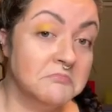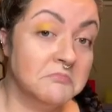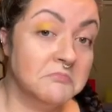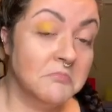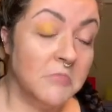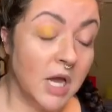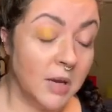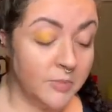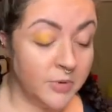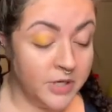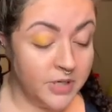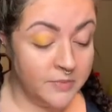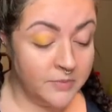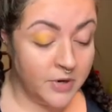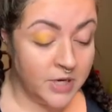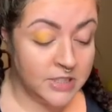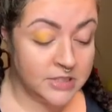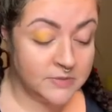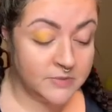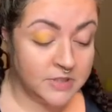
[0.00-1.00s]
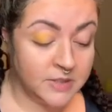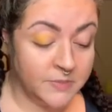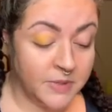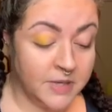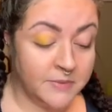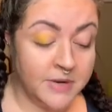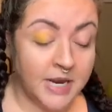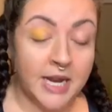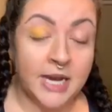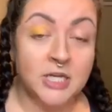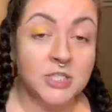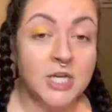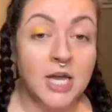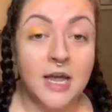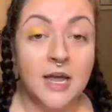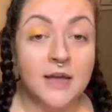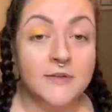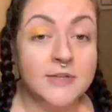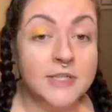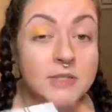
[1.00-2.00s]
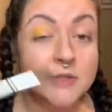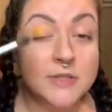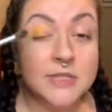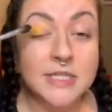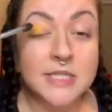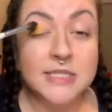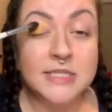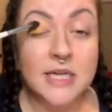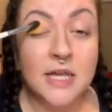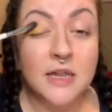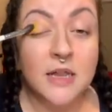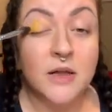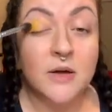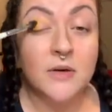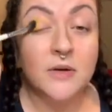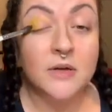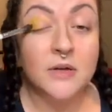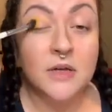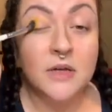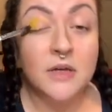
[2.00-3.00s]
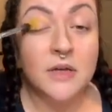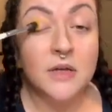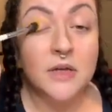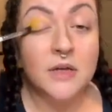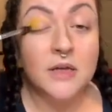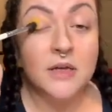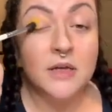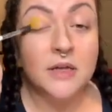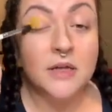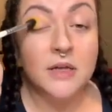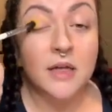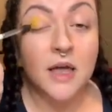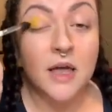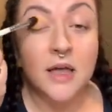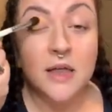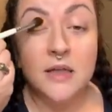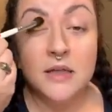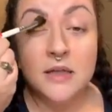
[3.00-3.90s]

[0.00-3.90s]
I'm pretty impressed with the pigment. I haven't used this yellow yet.